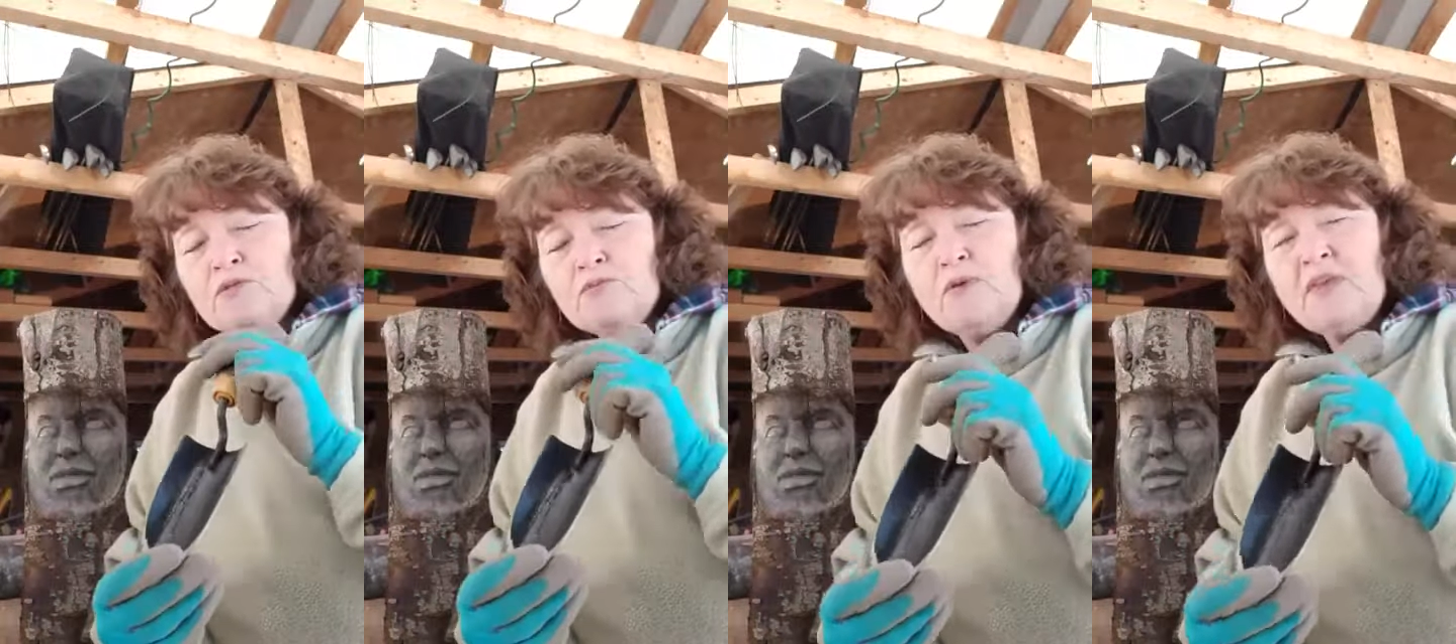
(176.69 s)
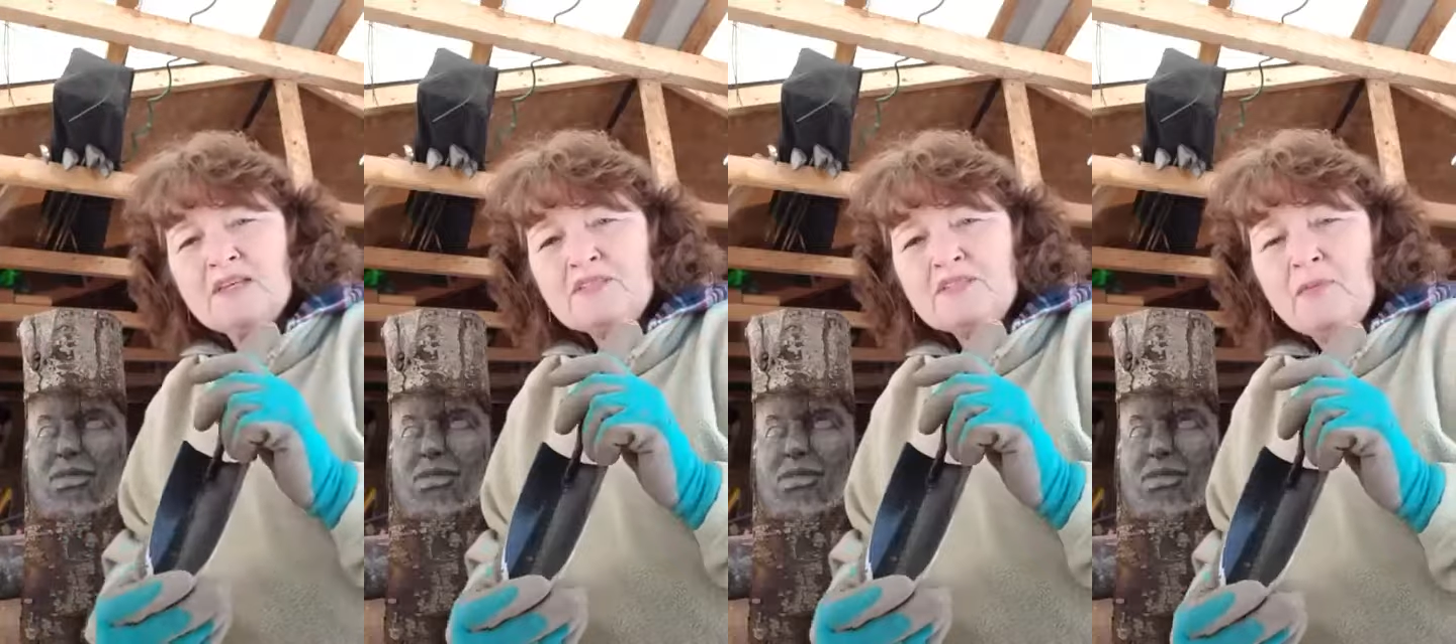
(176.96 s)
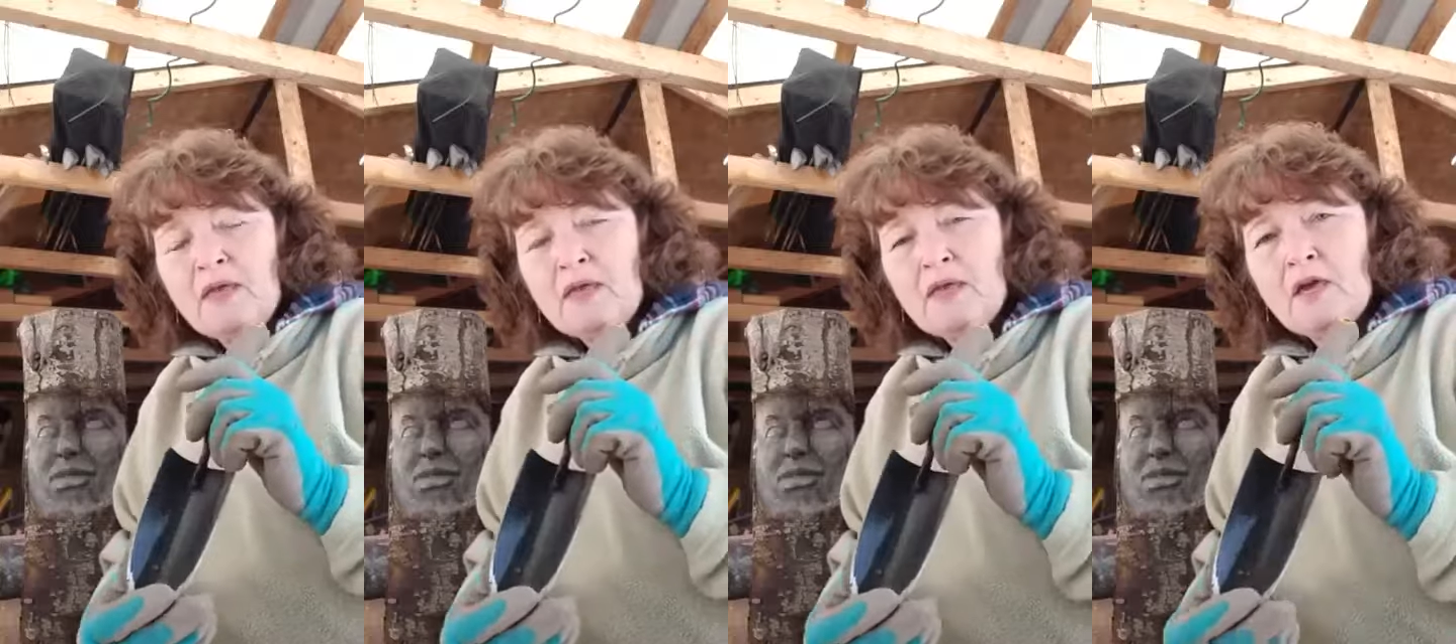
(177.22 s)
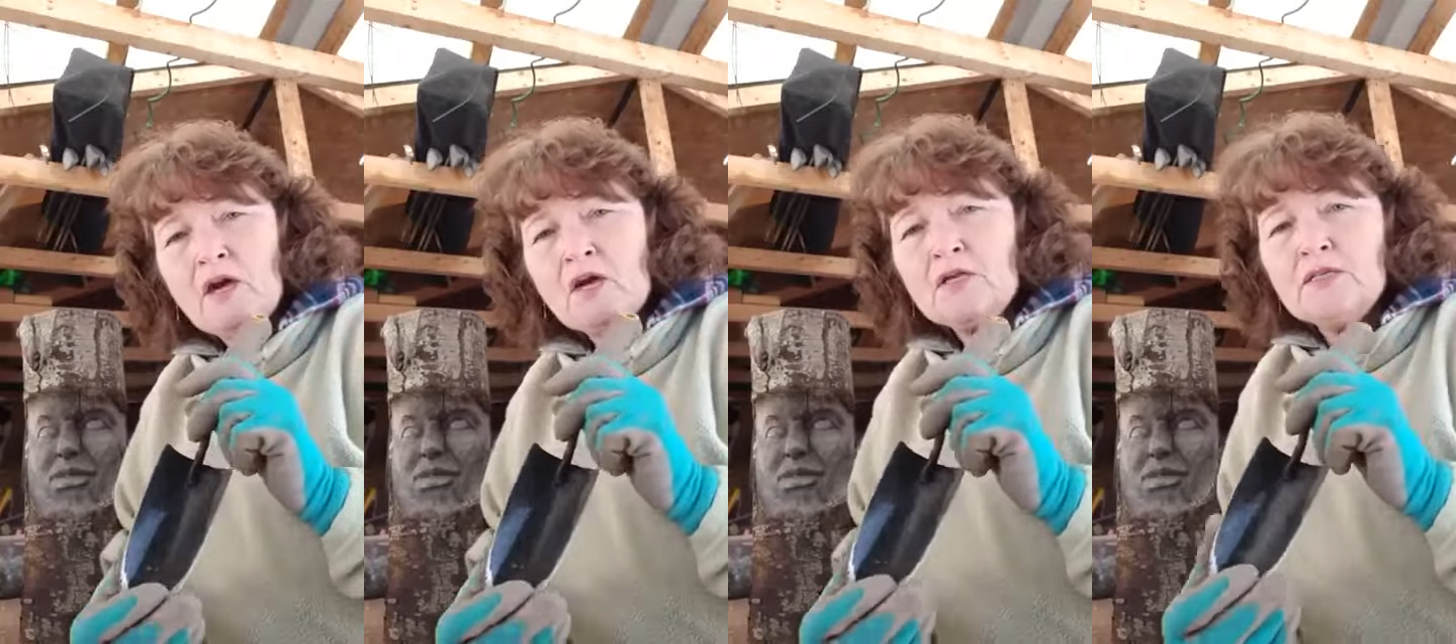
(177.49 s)
because my
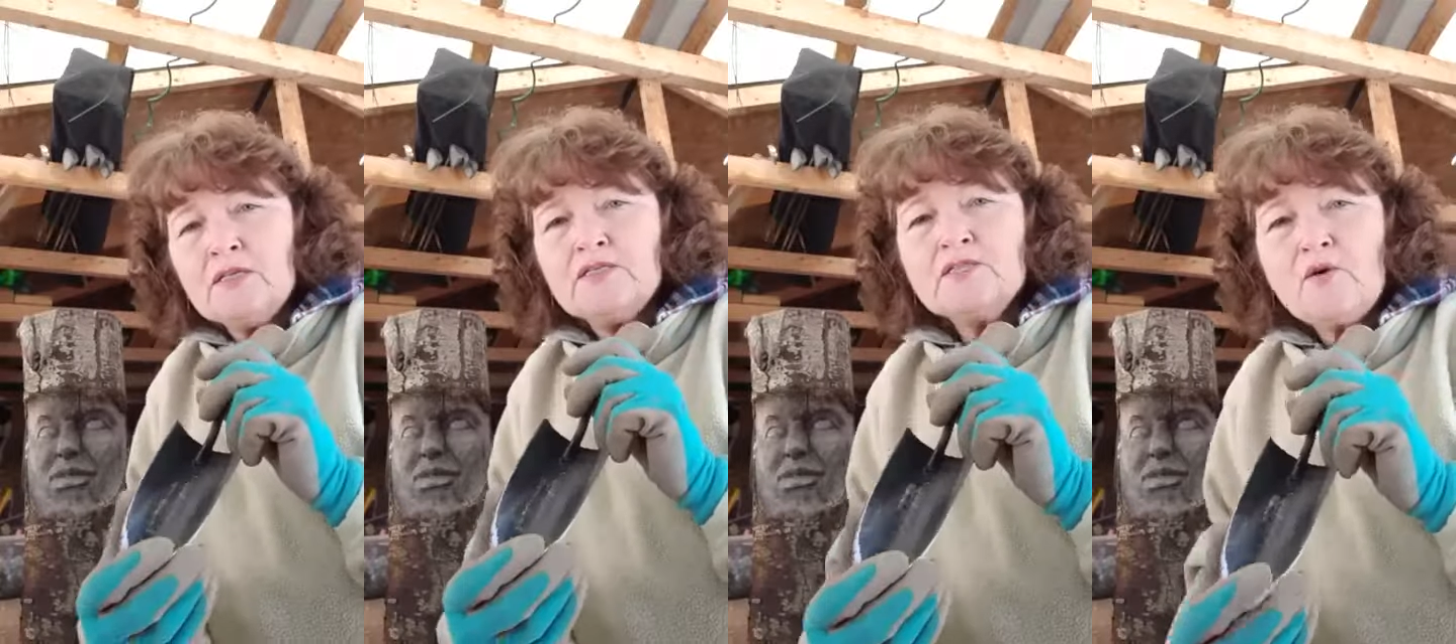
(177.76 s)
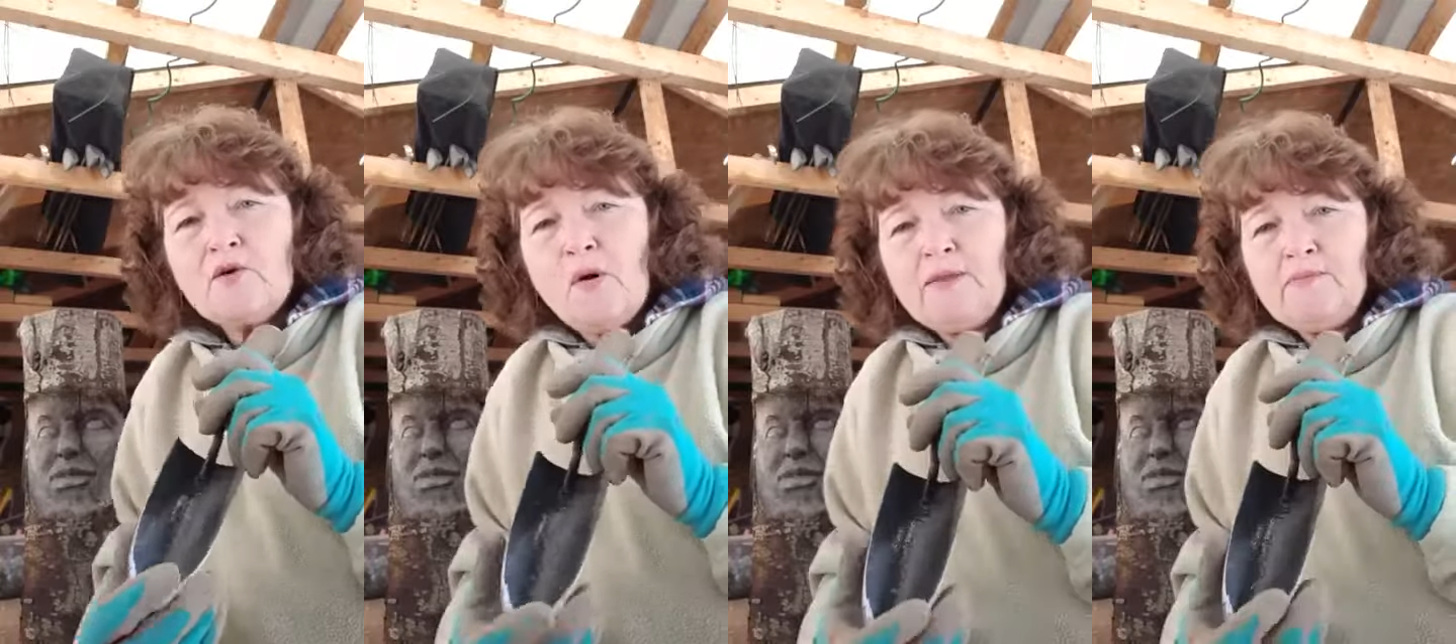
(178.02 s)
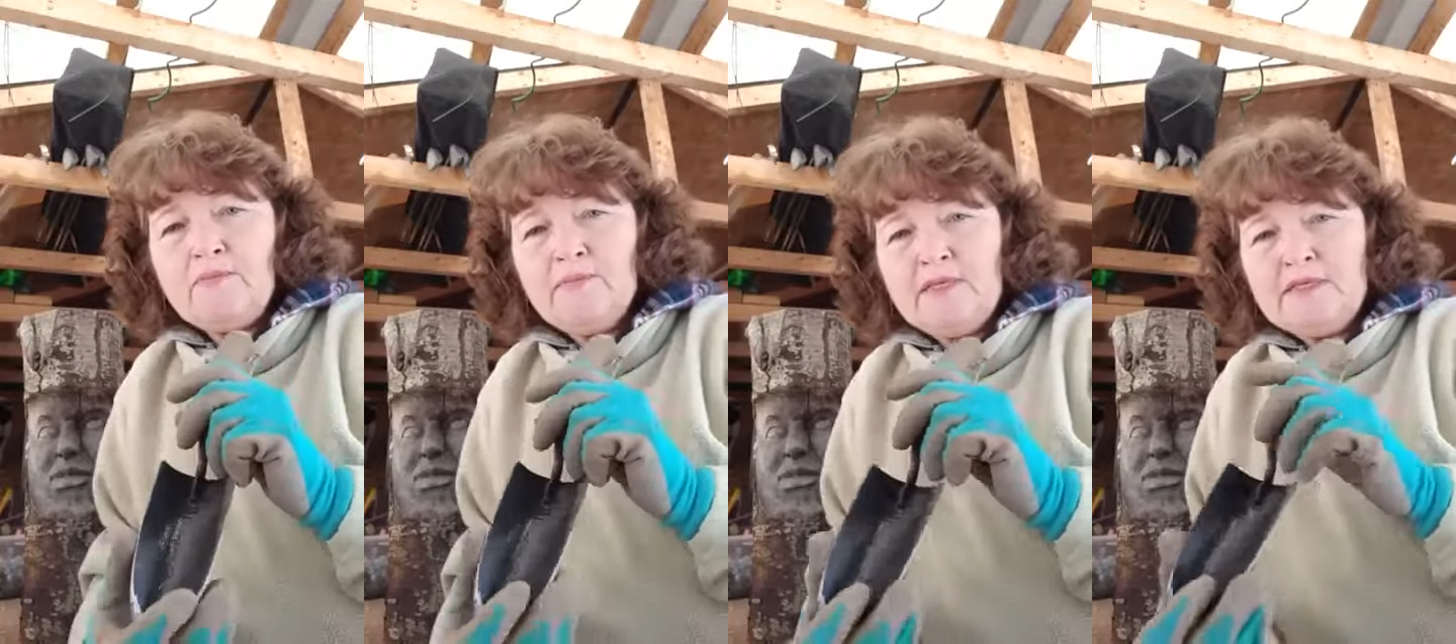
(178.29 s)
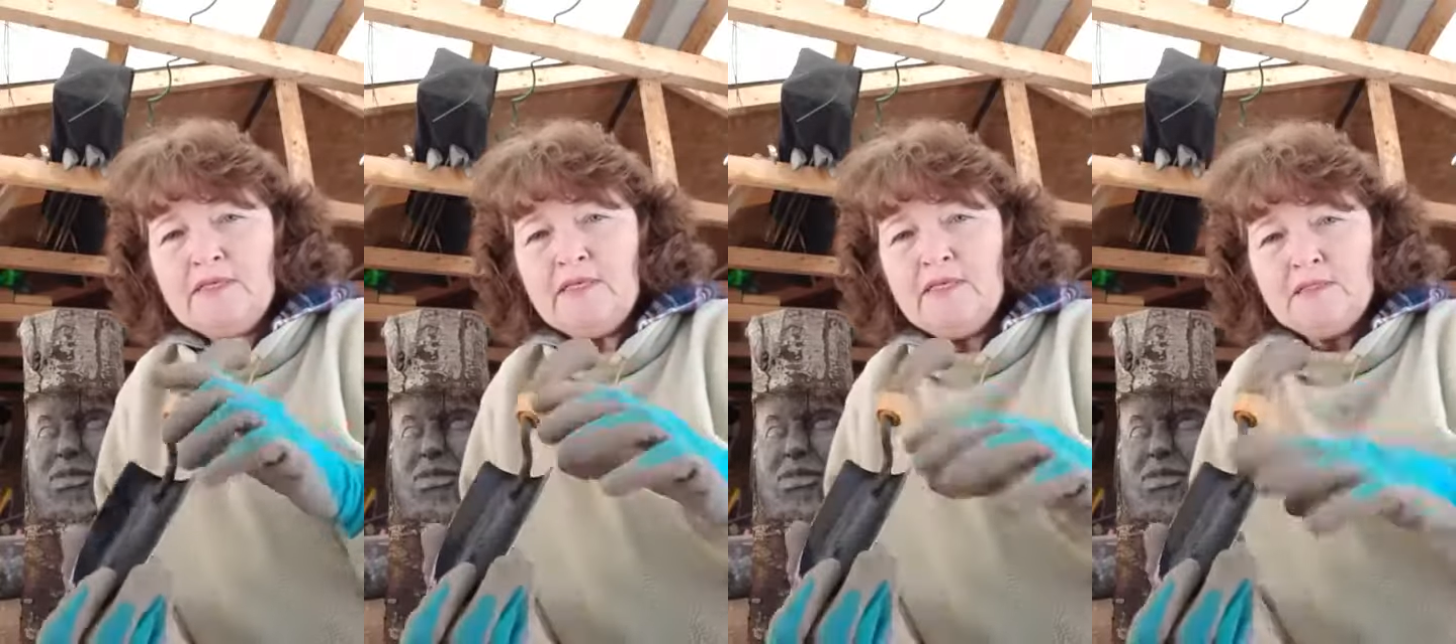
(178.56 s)
garden is quite busy,